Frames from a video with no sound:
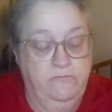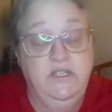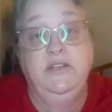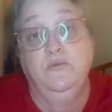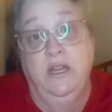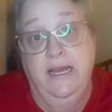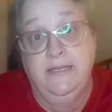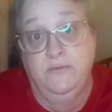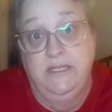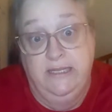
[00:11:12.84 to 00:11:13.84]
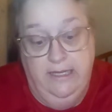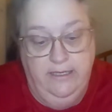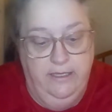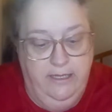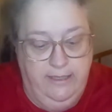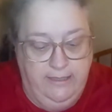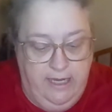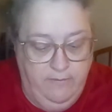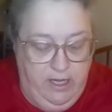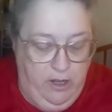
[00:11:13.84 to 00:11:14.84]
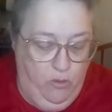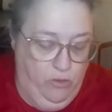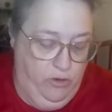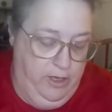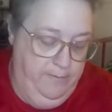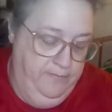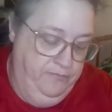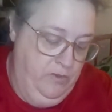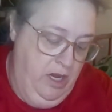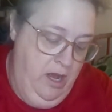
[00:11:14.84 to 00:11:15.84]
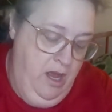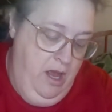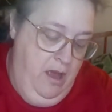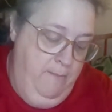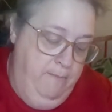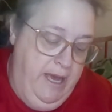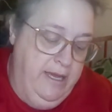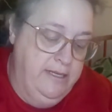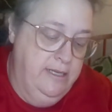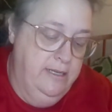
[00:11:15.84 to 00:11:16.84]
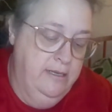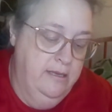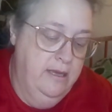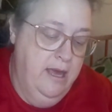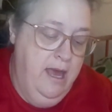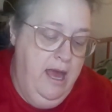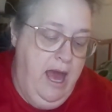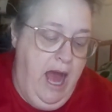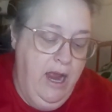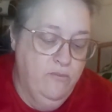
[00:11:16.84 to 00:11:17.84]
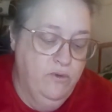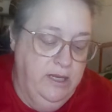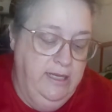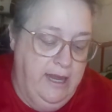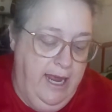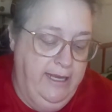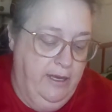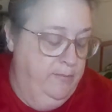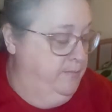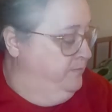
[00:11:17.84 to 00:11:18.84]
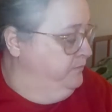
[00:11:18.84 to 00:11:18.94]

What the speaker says: Didn't realize it was in London at the time that I ordered it. But I really like them.